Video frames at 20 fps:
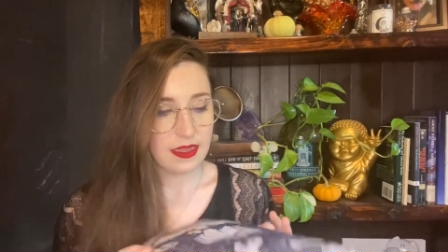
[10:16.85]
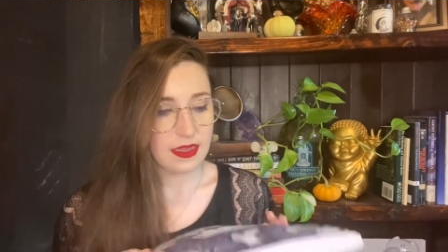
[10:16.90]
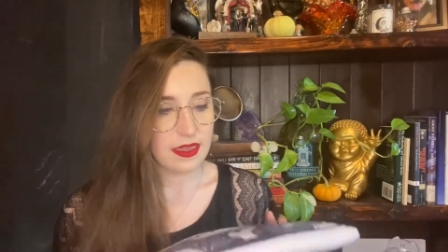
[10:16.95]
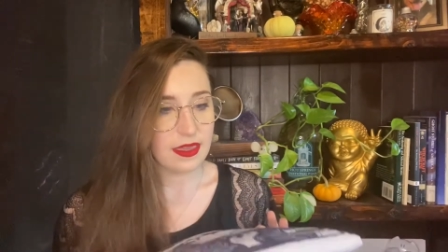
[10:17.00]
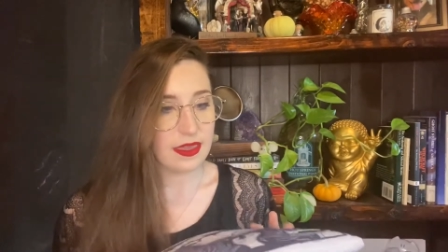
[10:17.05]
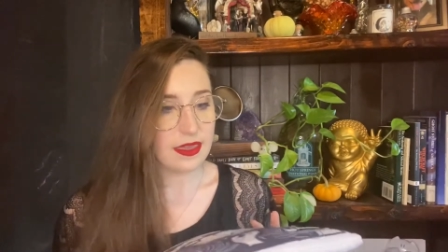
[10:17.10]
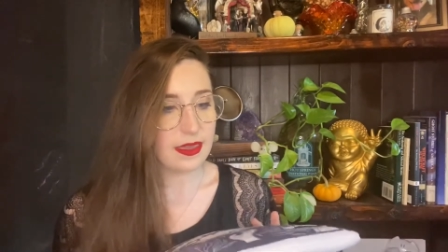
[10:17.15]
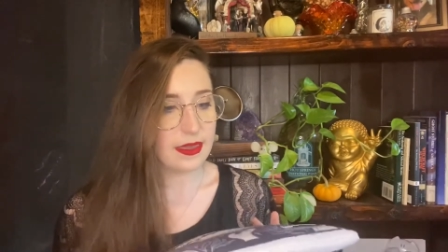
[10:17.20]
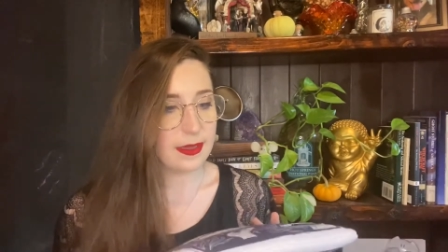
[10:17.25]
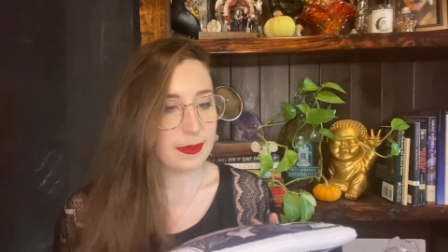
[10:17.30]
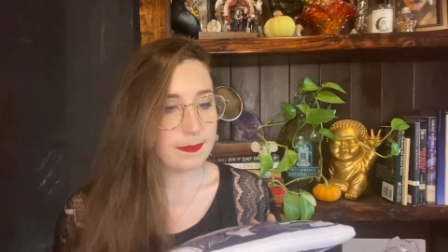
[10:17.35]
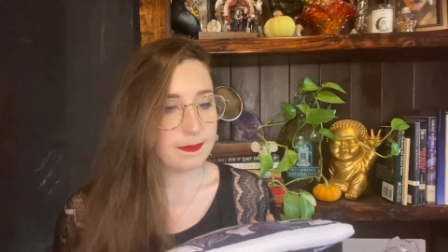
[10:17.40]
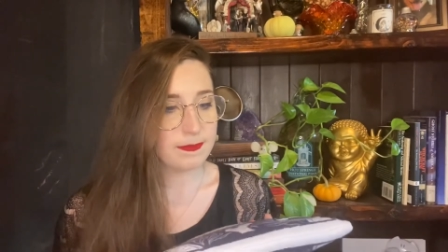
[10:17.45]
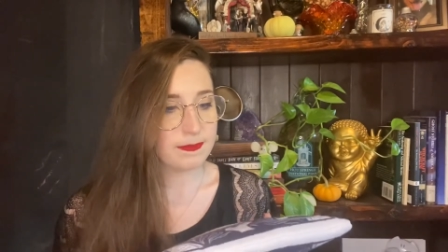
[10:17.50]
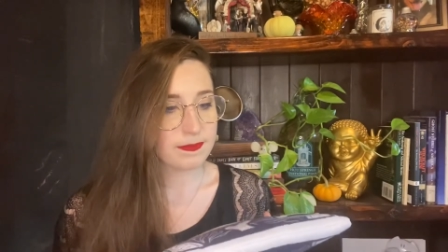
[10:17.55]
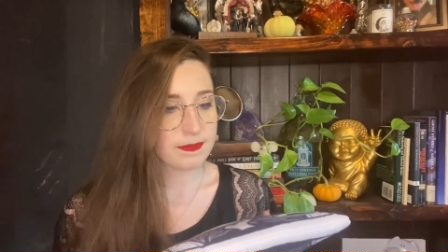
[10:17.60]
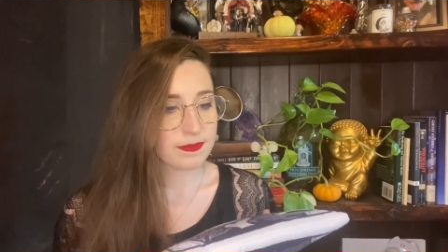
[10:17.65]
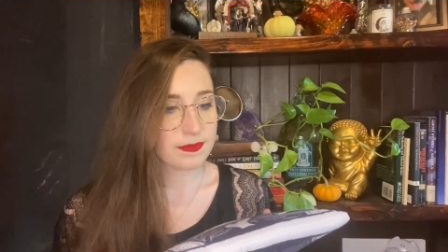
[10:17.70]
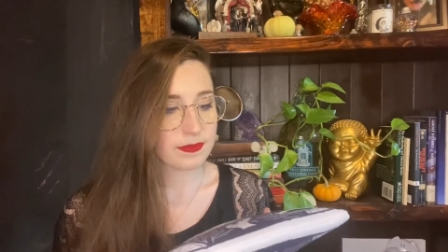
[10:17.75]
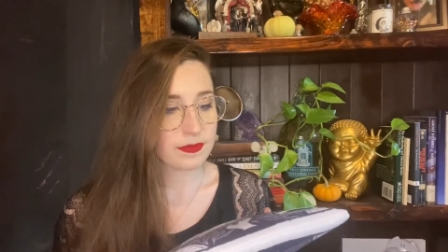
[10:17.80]

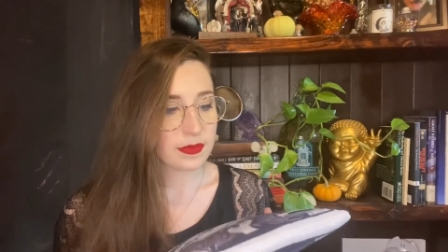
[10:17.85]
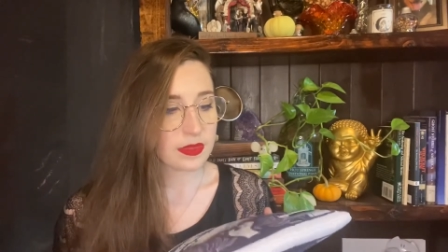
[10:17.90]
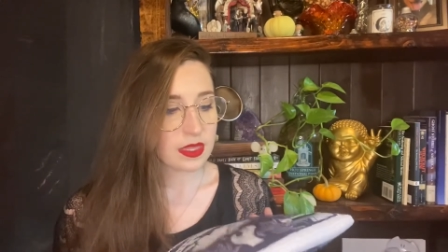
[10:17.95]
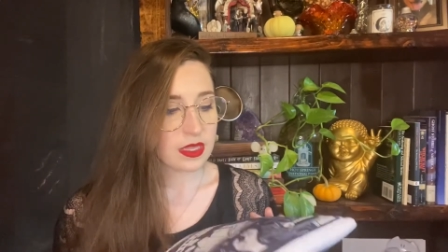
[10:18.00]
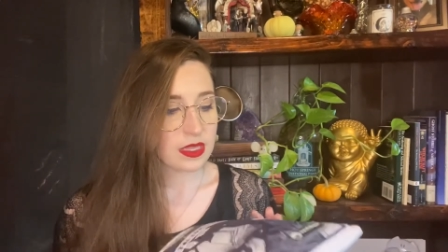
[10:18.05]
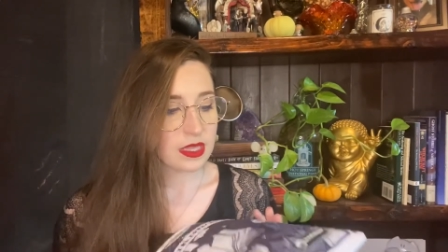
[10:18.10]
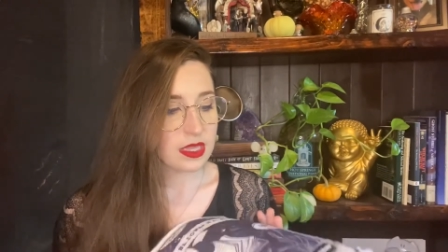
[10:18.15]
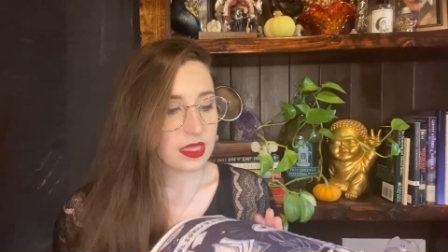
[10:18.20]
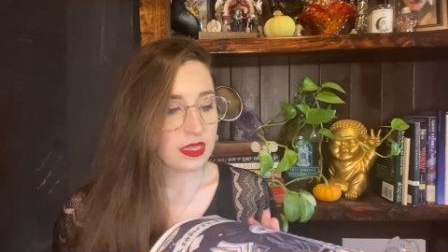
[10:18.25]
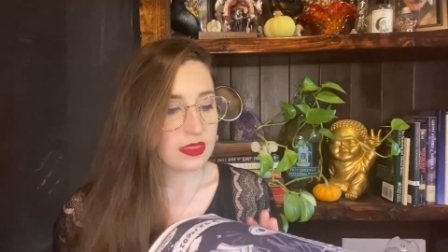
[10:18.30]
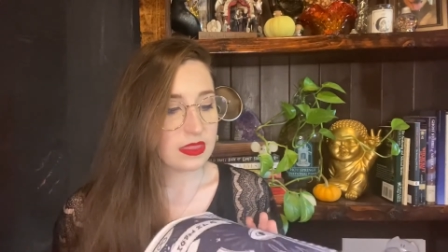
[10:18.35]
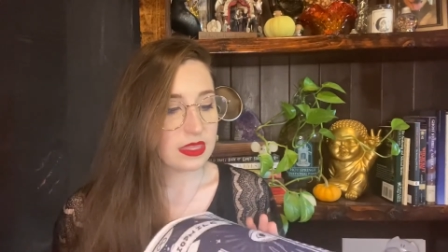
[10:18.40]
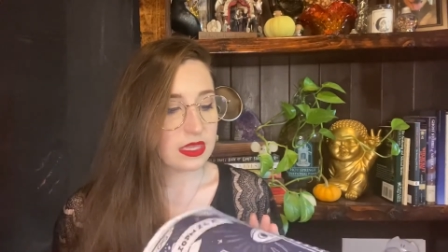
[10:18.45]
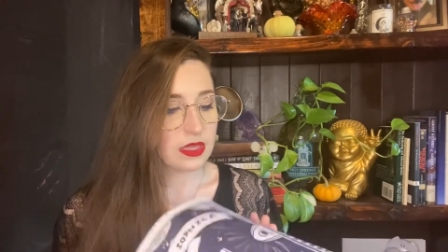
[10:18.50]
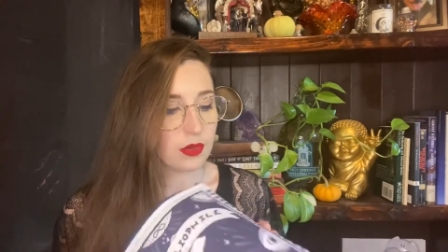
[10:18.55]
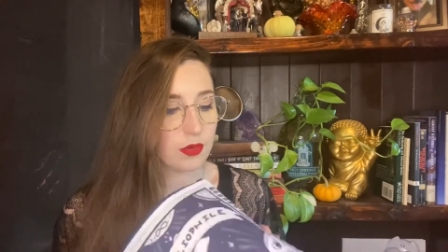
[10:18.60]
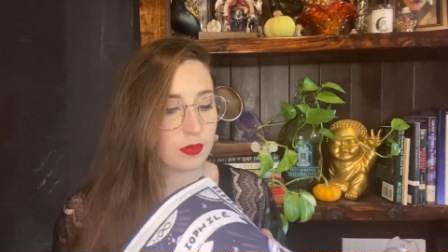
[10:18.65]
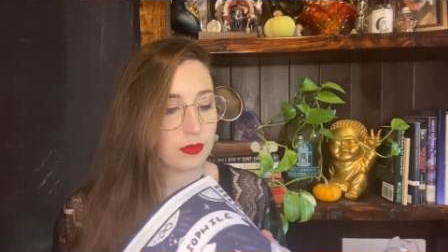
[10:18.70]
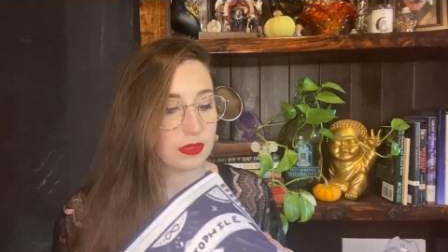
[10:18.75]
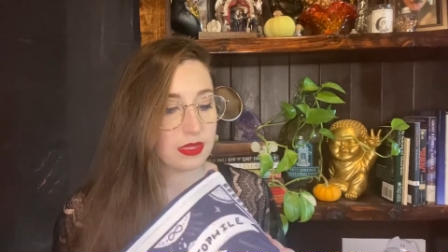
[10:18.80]
The
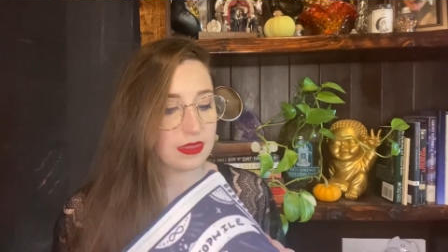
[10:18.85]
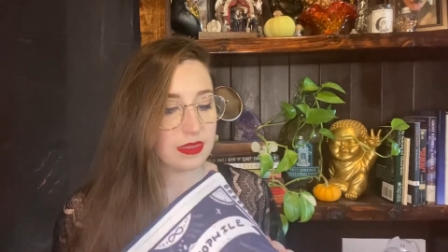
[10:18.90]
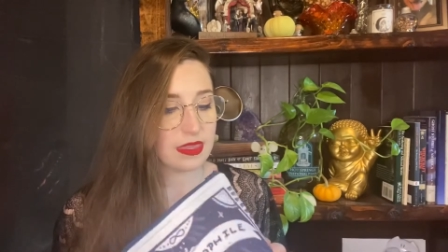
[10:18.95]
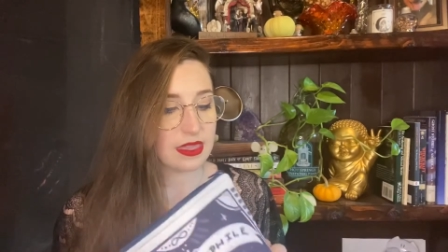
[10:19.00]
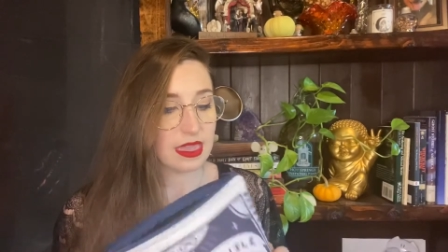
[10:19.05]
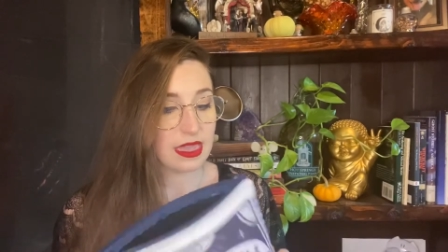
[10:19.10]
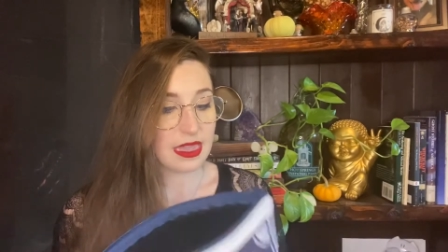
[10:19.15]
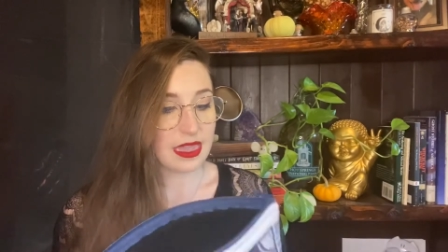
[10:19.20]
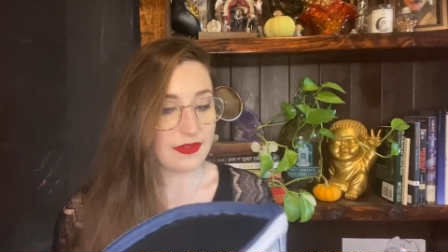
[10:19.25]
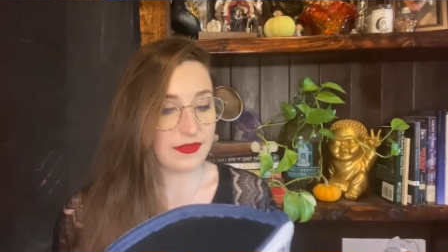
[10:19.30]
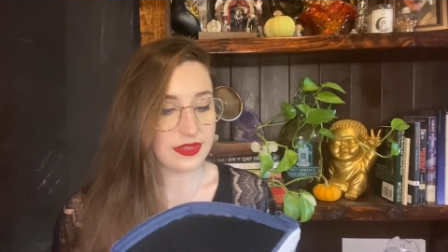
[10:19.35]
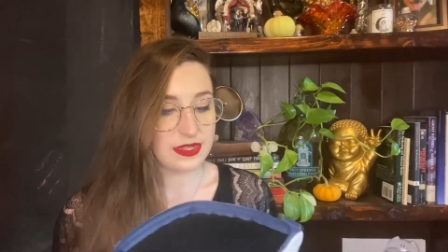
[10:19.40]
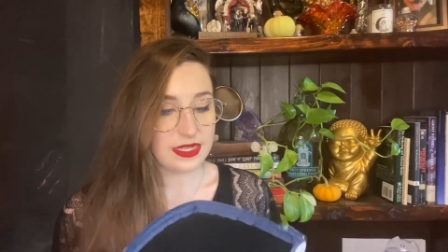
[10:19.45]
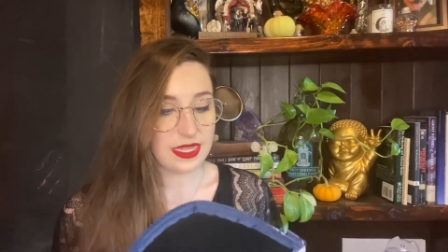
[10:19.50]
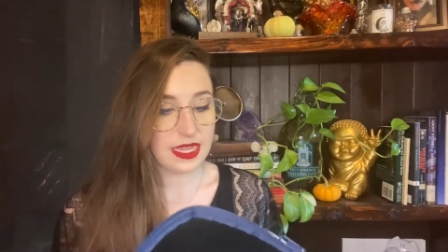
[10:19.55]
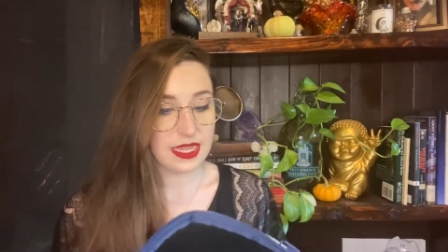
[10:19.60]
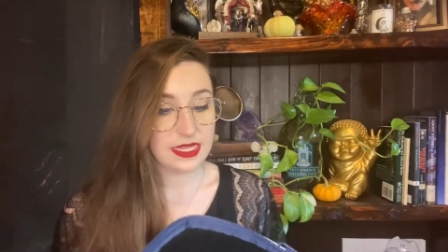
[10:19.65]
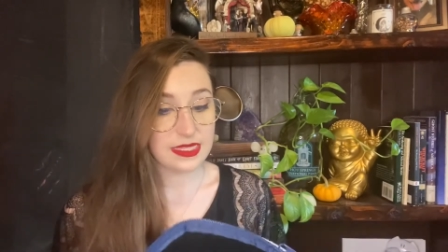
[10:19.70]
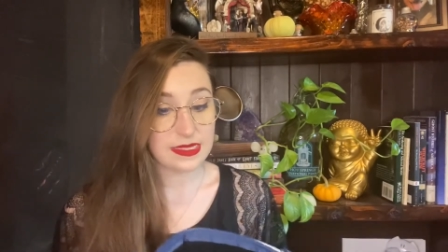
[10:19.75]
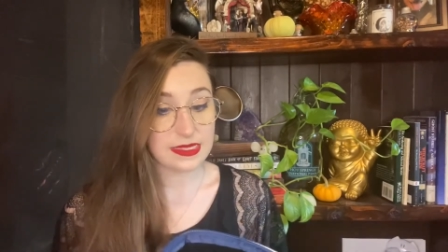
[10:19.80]
only thing I haven't
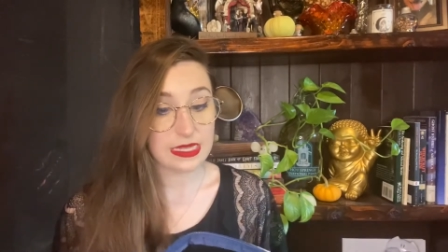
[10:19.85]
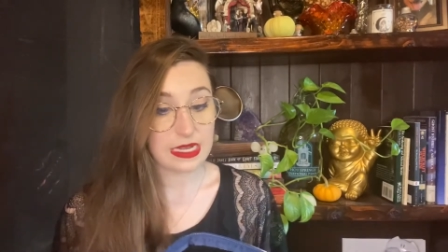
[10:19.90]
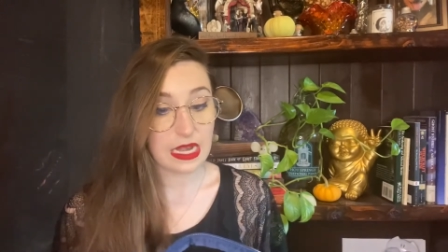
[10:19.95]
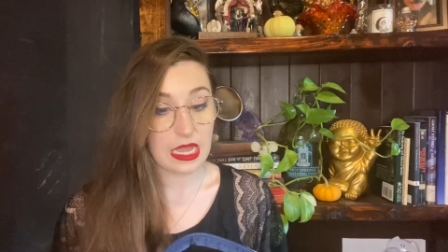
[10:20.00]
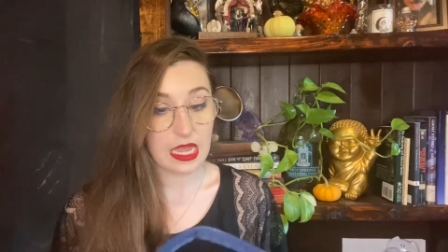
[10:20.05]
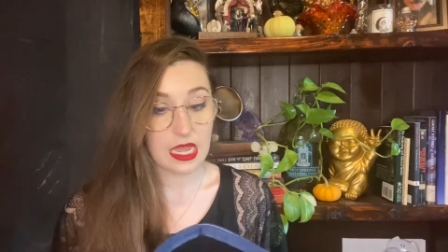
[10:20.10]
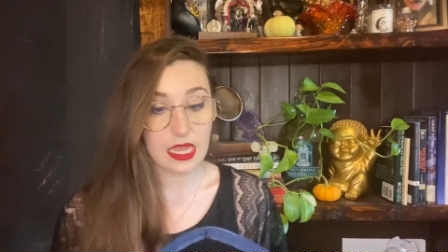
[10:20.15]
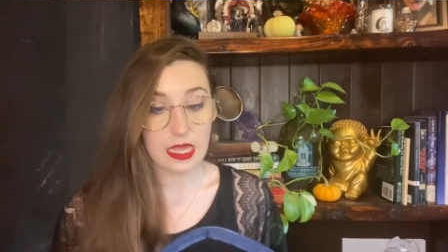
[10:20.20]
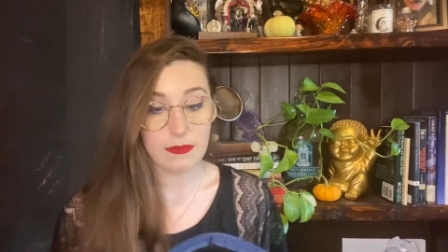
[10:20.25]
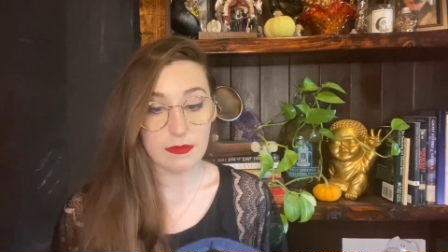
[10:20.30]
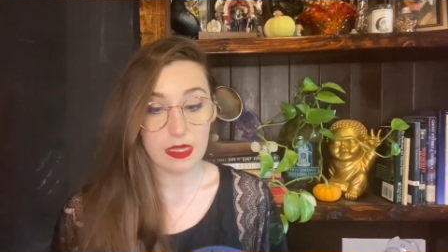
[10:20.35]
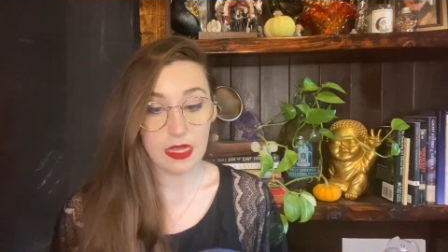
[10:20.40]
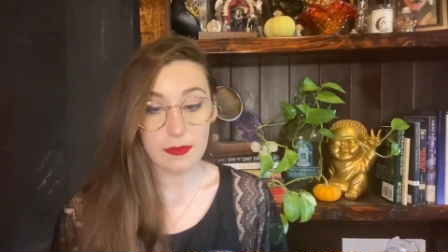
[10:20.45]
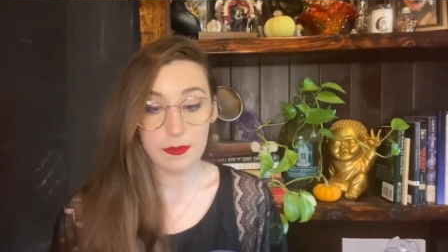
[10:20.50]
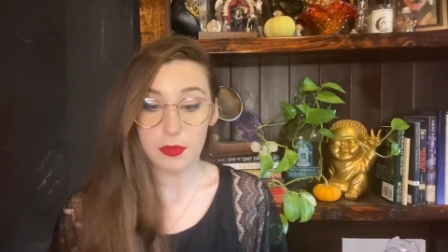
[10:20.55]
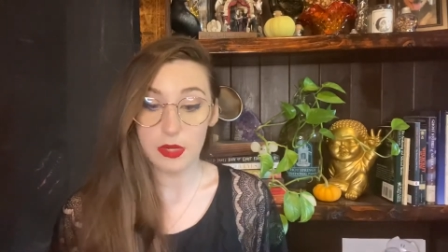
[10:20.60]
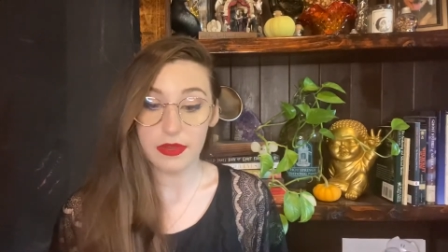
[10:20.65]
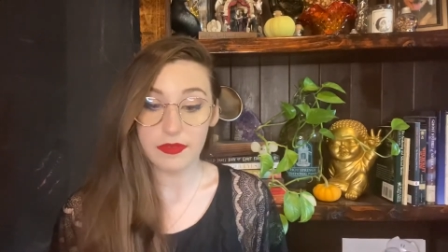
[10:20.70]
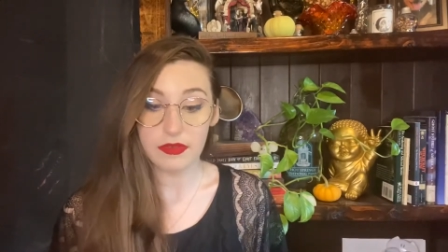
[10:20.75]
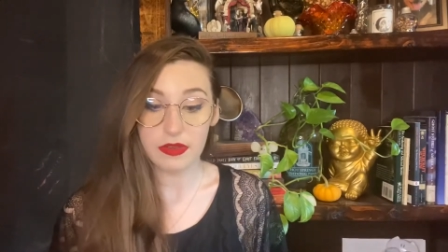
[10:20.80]
tested, and I am not
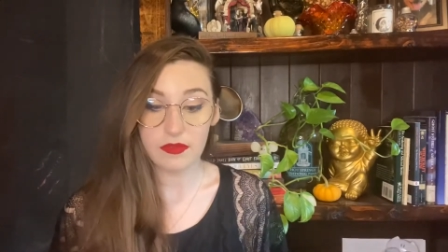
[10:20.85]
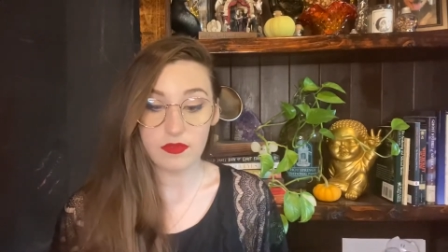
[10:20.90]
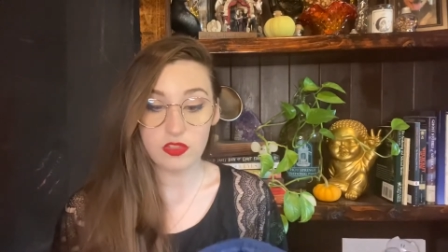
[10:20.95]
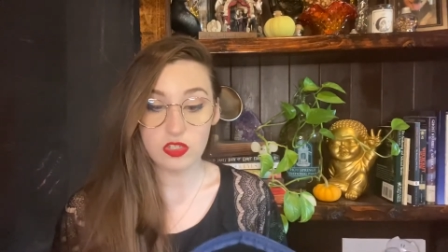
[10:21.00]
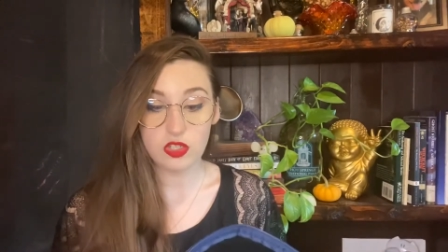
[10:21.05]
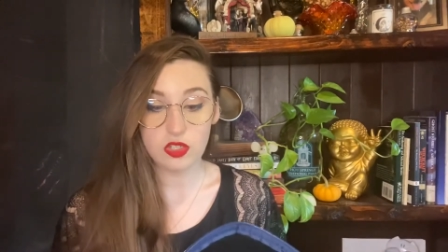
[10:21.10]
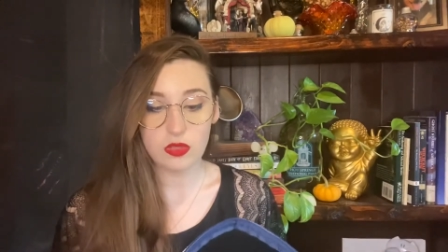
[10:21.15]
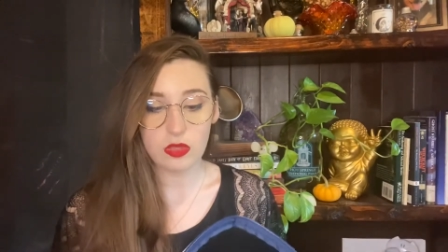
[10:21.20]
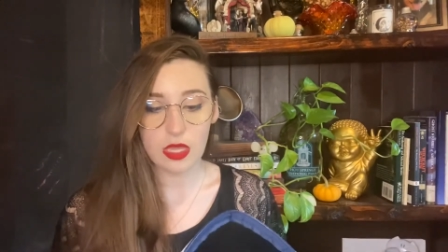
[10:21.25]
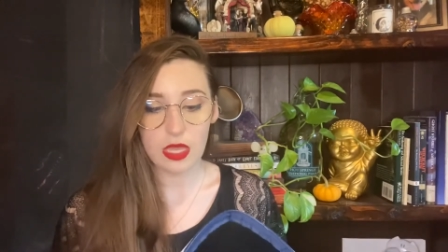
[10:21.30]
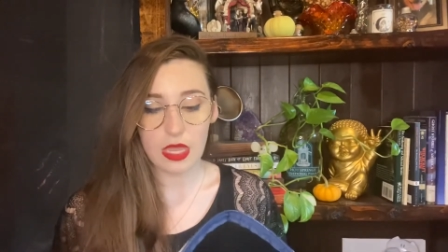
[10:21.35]
brave enough to do that,